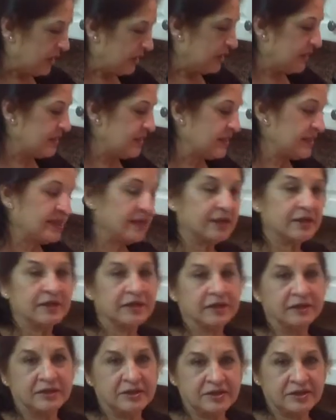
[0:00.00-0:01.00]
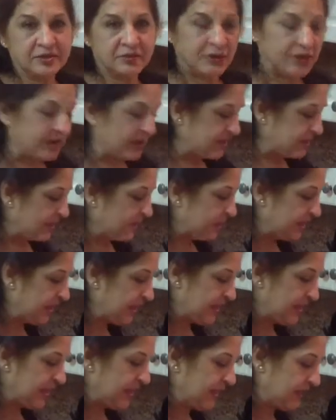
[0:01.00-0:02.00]
This is one recipe
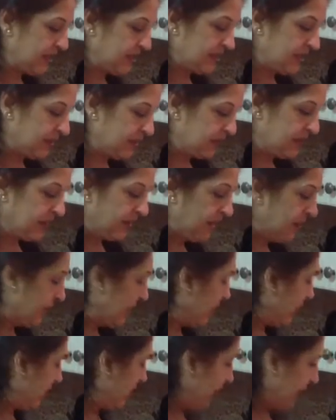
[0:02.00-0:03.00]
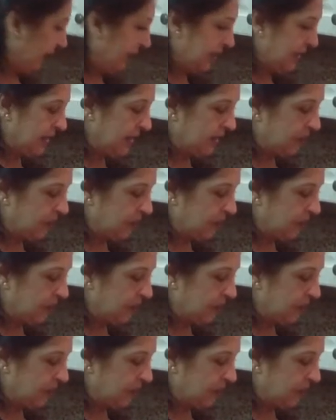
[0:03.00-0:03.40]
that I did earlier, and